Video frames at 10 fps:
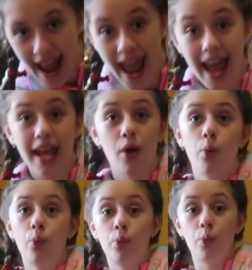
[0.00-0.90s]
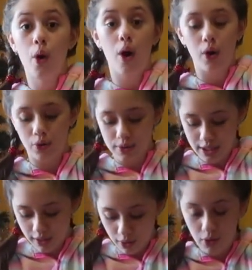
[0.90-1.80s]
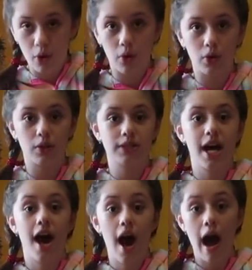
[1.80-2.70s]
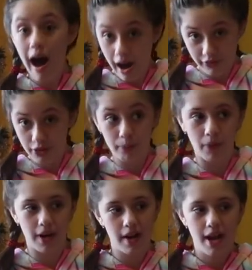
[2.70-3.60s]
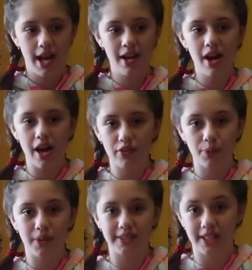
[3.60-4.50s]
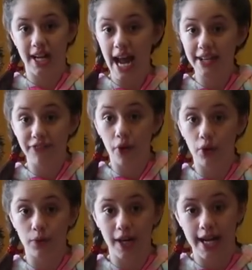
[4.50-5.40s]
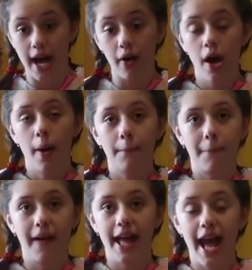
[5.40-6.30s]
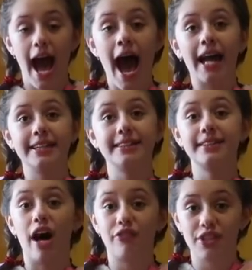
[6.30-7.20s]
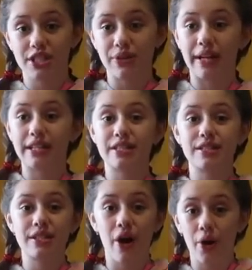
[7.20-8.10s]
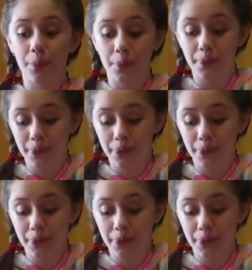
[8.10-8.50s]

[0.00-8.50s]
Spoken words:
a rose gold hoverboard. I know hoverboards are kind of old right now, but I love this one. It's so